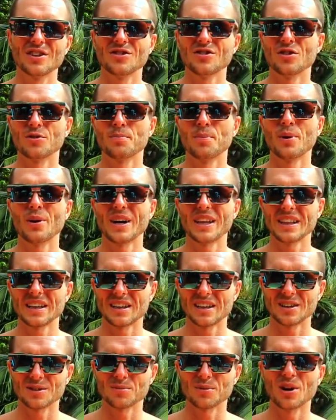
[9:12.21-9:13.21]
Just put in the
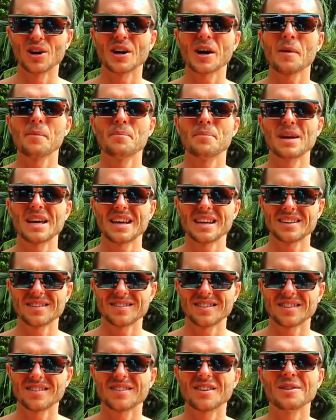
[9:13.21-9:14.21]
hard work, be
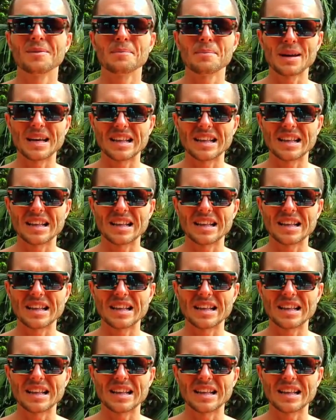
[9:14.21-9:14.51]
consistent,